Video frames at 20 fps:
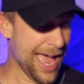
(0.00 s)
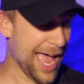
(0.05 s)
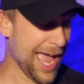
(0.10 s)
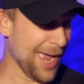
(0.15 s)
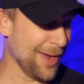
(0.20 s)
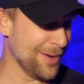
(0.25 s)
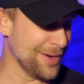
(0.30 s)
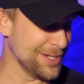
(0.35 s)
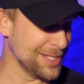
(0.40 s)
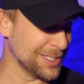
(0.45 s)

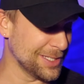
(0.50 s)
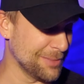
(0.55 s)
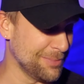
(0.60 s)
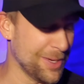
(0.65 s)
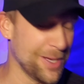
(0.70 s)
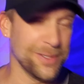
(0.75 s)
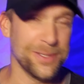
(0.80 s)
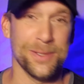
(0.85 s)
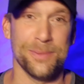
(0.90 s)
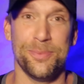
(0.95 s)
I was just
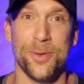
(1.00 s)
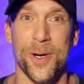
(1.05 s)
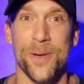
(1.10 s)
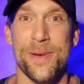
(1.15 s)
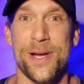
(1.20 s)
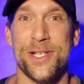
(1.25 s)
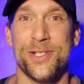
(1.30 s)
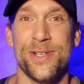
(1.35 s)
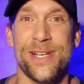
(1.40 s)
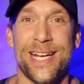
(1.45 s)
about to pour
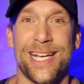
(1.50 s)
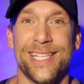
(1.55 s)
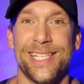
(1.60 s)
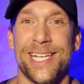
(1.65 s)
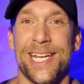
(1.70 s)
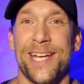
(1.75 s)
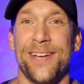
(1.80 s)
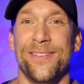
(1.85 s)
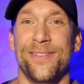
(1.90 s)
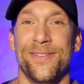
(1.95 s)
my drink and
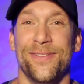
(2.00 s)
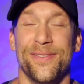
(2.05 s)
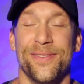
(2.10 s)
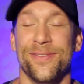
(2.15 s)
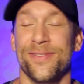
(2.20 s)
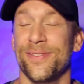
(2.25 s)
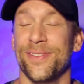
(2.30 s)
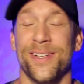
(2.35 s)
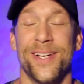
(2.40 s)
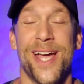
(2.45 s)
then I
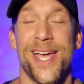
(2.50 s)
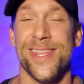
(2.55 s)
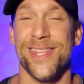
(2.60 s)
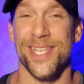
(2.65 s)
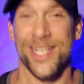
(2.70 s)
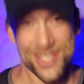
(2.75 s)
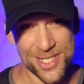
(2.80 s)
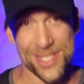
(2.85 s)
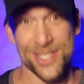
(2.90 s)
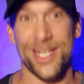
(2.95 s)
forgot
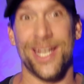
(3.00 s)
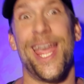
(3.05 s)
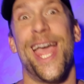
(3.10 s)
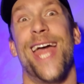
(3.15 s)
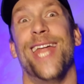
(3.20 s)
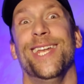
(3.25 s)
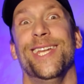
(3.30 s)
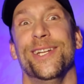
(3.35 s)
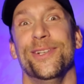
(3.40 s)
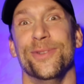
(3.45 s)
that it just like
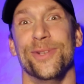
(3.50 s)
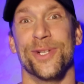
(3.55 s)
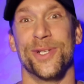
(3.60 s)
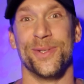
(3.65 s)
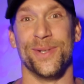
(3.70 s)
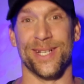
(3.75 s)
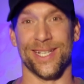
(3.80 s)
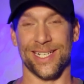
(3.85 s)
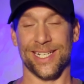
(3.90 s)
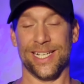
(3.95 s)
ended real
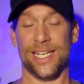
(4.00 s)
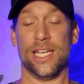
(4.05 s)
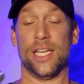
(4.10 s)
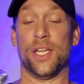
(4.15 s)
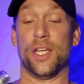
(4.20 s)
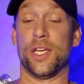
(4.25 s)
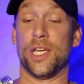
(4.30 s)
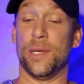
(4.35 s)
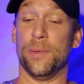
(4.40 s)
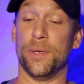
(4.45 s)
quick.
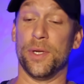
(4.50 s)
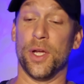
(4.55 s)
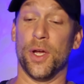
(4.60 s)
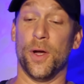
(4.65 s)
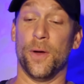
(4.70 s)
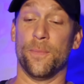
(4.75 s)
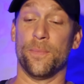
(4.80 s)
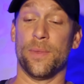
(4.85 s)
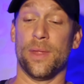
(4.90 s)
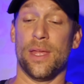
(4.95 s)
Here we
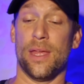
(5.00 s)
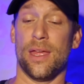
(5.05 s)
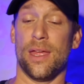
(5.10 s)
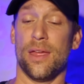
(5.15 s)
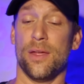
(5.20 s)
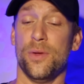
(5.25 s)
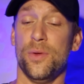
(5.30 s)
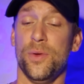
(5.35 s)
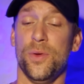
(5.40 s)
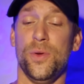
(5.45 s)
go.
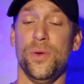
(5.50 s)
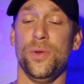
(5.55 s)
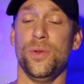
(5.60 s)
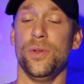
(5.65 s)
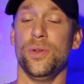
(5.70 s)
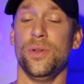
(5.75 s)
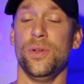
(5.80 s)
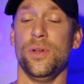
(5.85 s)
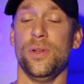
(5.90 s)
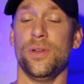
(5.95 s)
Who
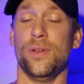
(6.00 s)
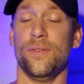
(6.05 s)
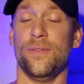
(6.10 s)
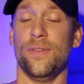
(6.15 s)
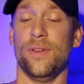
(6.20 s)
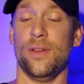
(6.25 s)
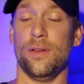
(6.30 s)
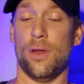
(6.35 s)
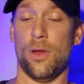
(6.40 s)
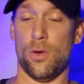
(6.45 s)
you gonna
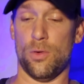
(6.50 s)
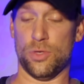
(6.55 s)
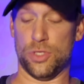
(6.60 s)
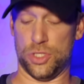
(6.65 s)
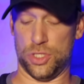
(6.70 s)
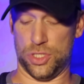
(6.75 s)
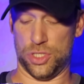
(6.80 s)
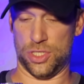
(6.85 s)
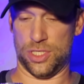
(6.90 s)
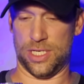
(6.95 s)
find? Oh
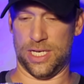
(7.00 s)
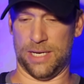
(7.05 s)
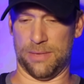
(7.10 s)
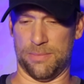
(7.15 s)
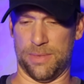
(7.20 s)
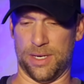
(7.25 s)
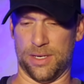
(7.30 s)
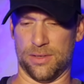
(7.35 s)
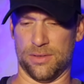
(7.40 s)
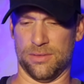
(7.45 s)
shit,
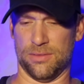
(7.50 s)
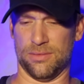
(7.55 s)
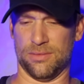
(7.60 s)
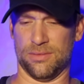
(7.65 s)
Michael.